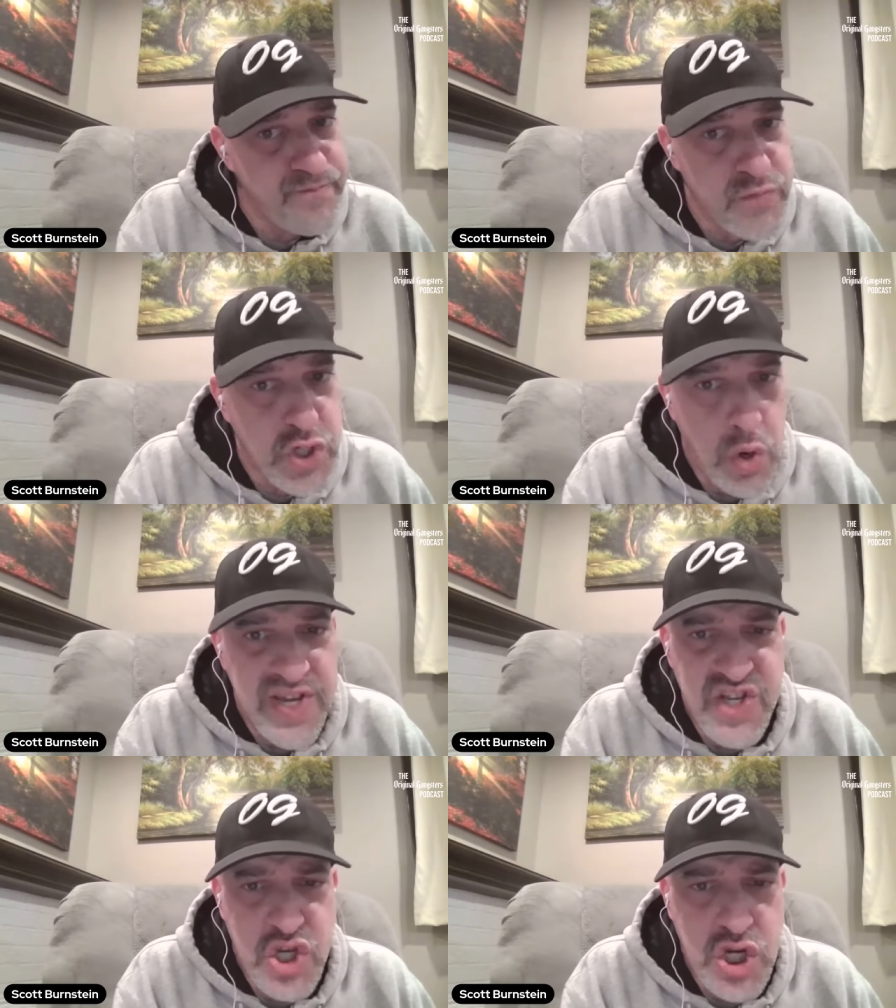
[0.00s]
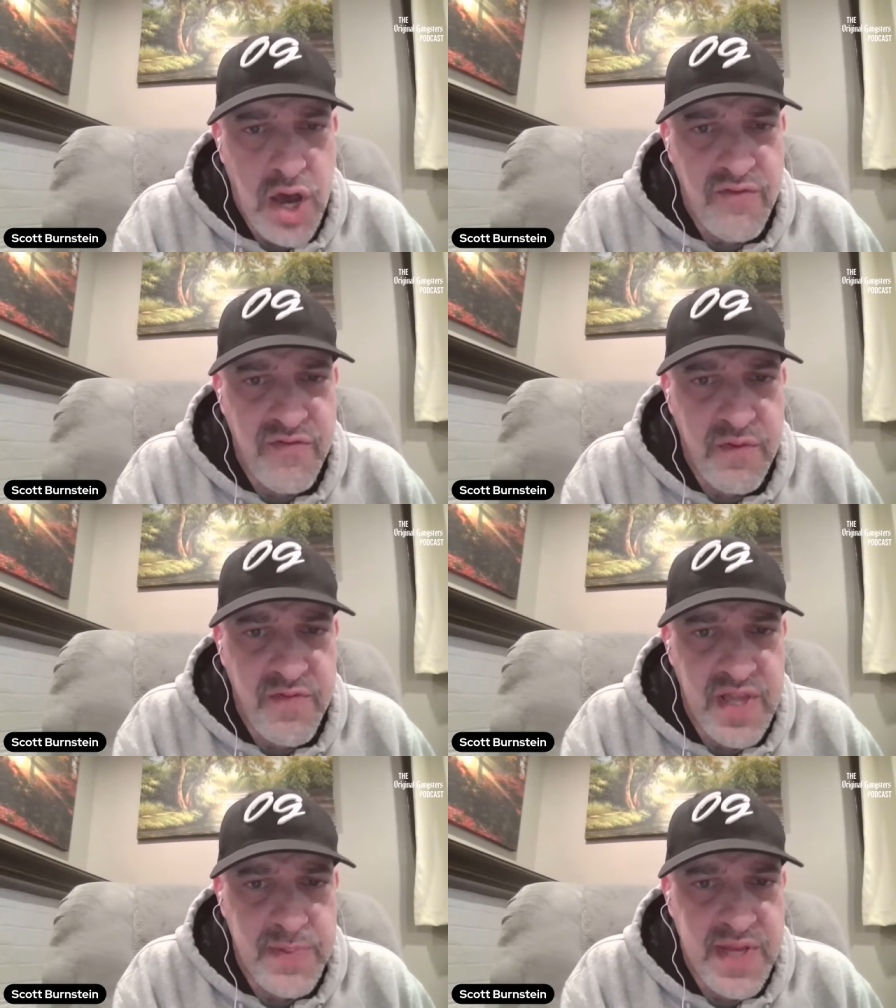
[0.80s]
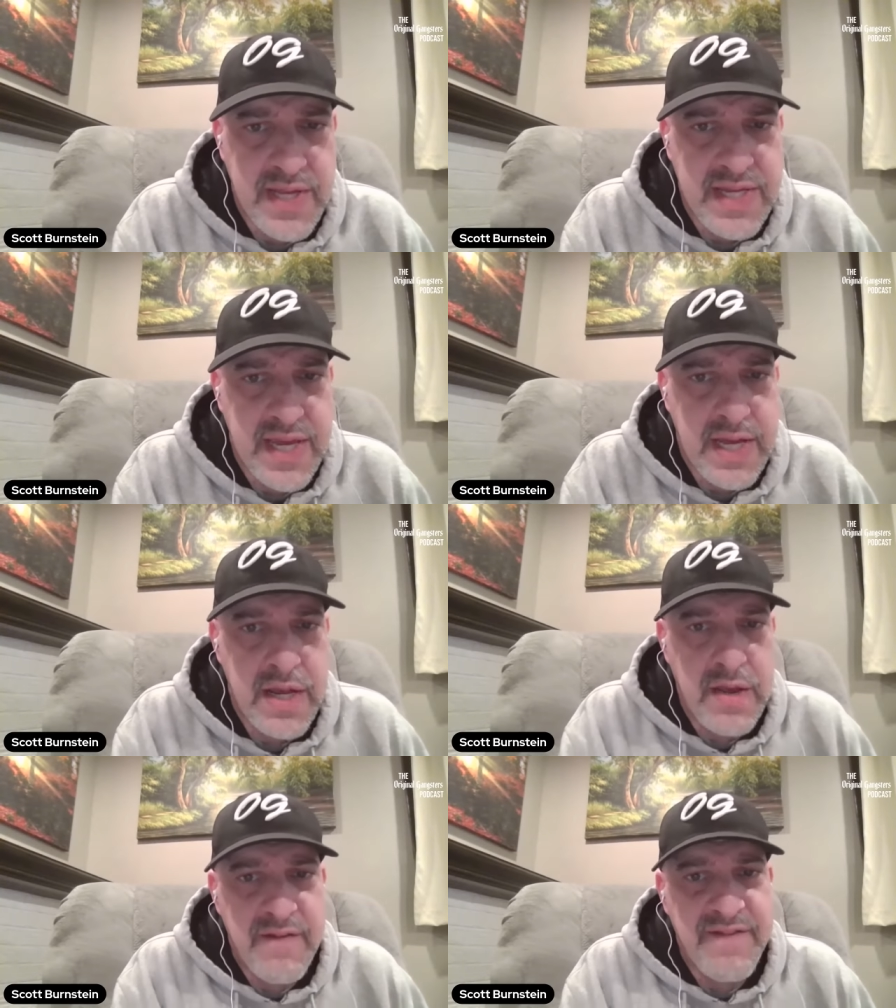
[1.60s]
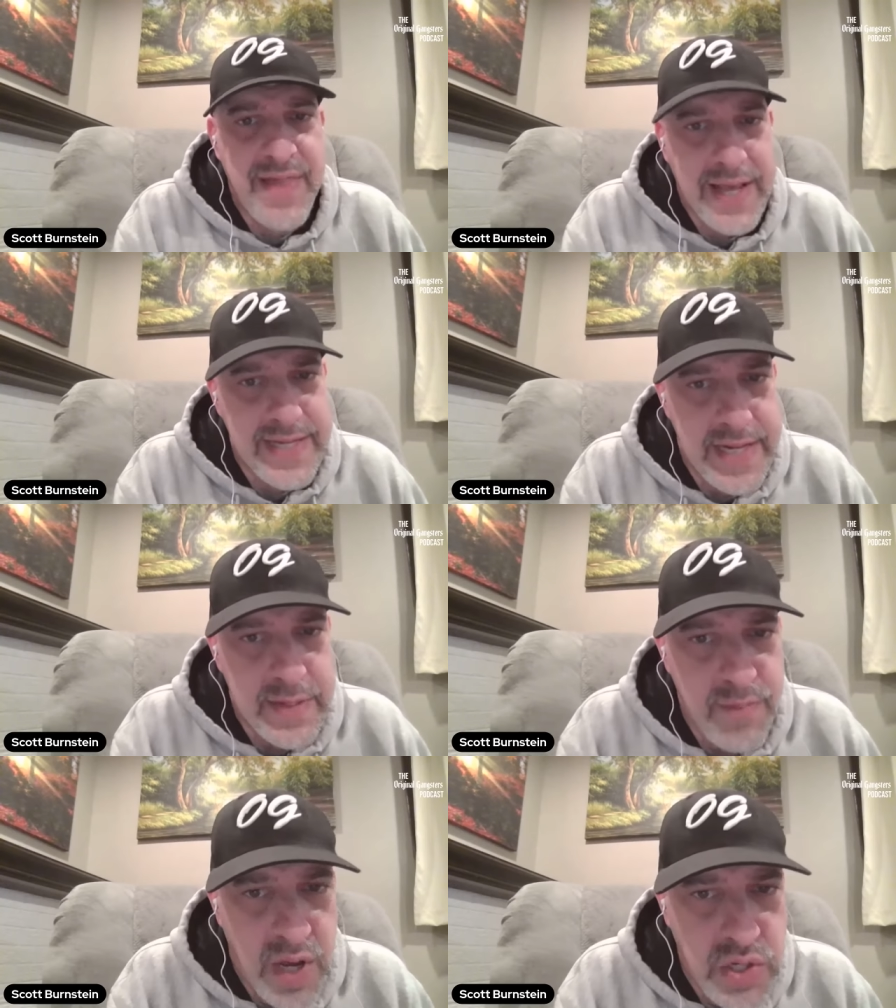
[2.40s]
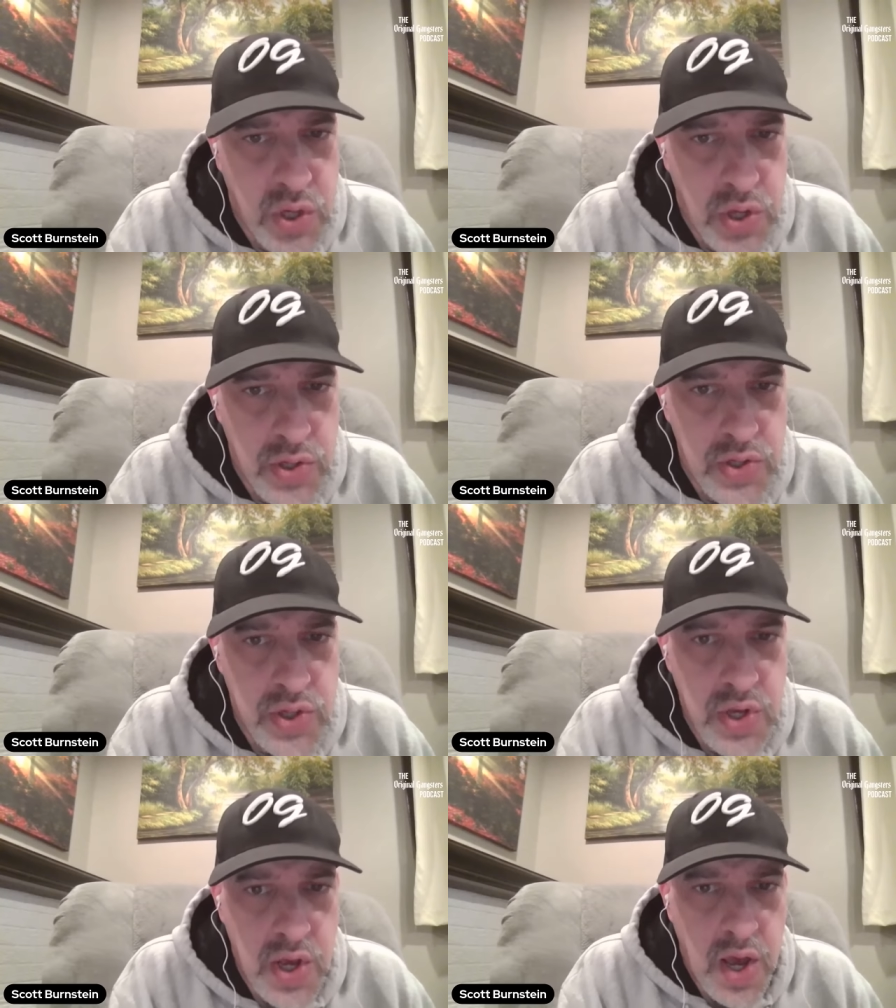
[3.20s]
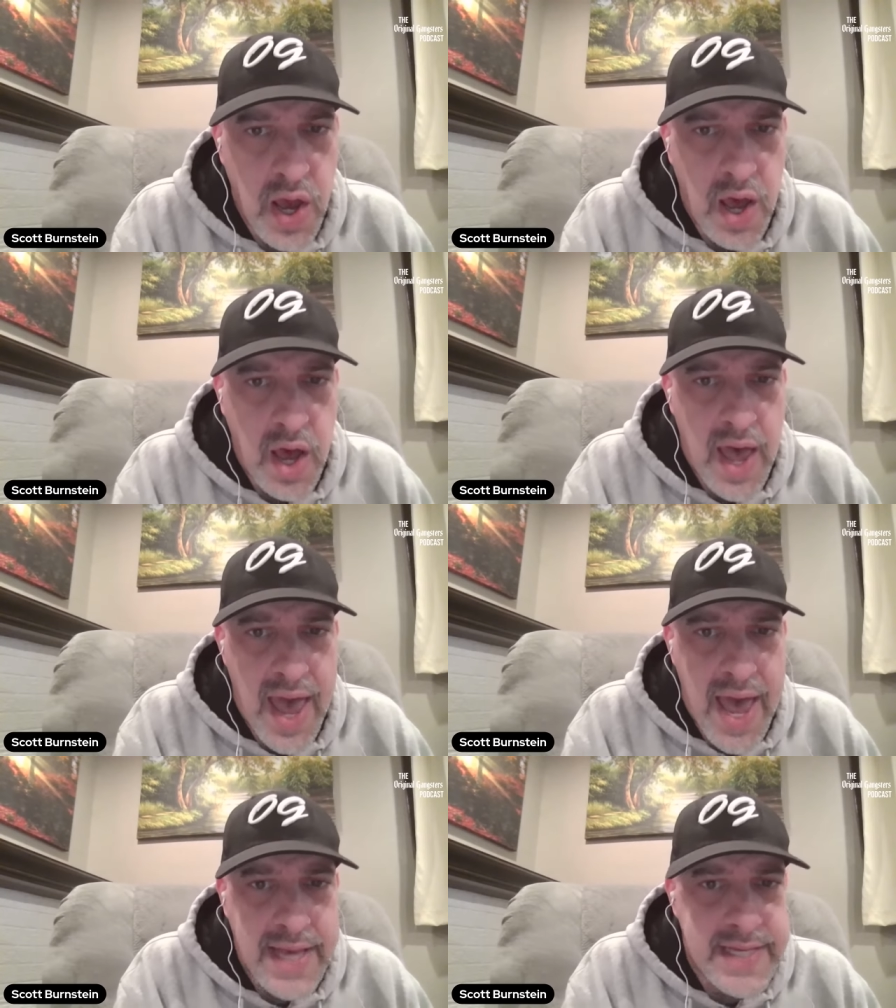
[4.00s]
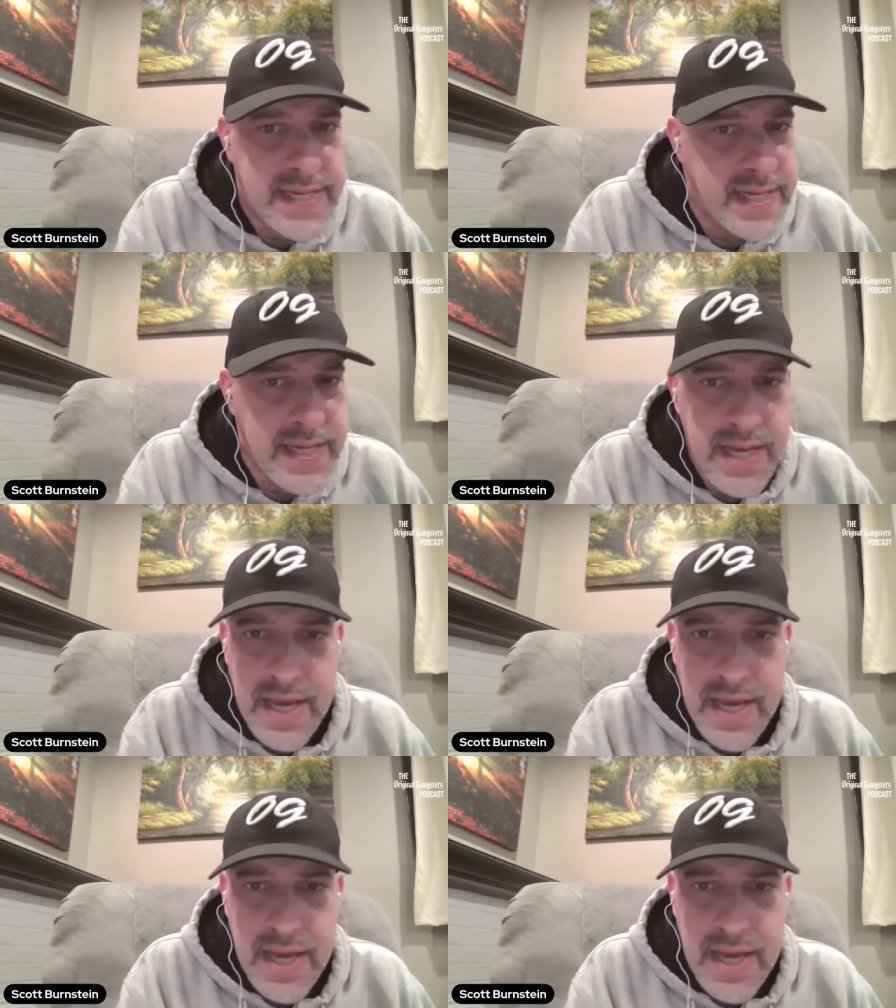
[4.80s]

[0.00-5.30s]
So is this Jean-Philippe Celestine flexing his muscles as,